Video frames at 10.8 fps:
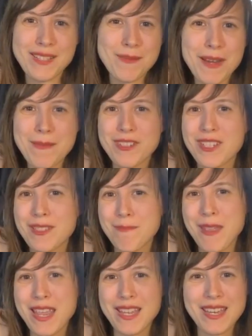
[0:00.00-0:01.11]
Sometimes
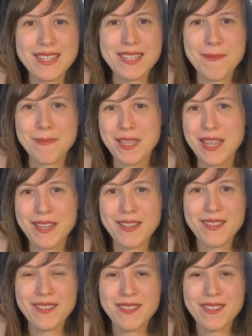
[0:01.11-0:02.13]
just making something